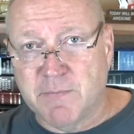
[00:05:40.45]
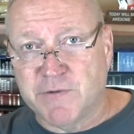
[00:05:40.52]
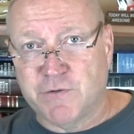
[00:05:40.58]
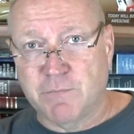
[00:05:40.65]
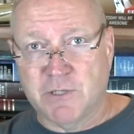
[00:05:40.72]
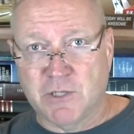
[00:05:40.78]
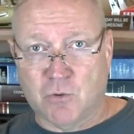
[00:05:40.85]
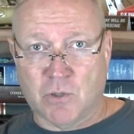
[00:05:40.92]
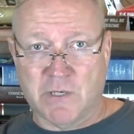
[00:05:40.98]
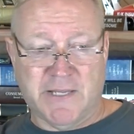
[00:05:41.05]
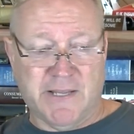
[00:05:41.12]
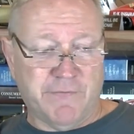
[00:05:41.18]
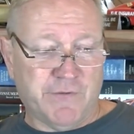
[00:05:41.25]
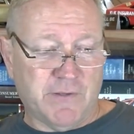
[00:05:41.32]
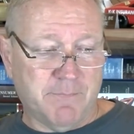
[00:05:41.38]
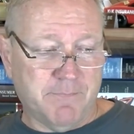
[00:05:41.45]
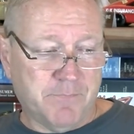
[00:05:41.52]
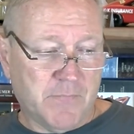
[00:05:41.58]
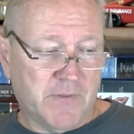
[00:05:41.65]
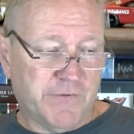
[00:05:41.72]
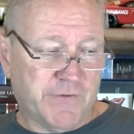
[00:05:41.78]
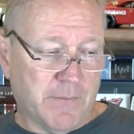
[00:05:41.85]
assuming the court gives them
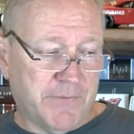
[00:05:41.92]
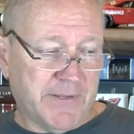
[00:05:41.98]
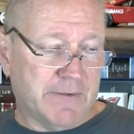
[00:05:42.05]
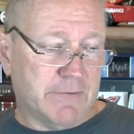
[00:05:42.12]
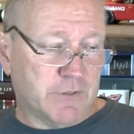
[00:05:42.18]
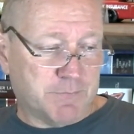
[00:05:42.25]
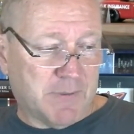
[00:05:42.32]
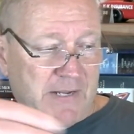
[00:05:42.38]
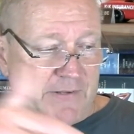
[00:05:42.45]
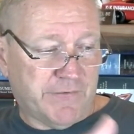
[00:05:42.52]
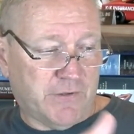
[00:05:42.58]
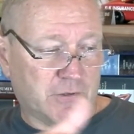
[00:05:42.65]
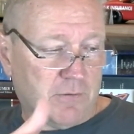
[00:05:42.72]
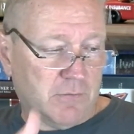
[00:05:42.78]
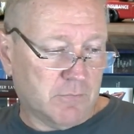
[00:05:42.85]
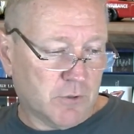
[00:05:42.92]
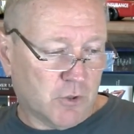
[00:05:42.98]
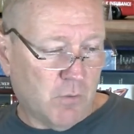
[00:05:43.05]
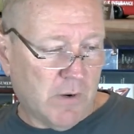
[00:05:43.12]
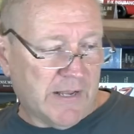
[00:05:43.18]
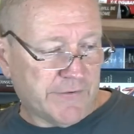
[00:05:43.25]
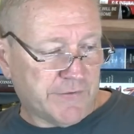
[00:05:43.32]
something in response to their
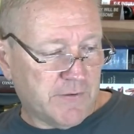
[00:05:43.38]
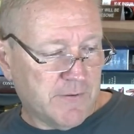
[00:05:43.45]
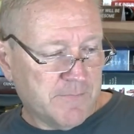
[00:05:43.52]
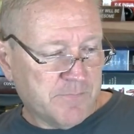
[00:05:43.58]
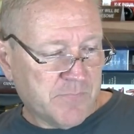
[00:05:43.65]
request.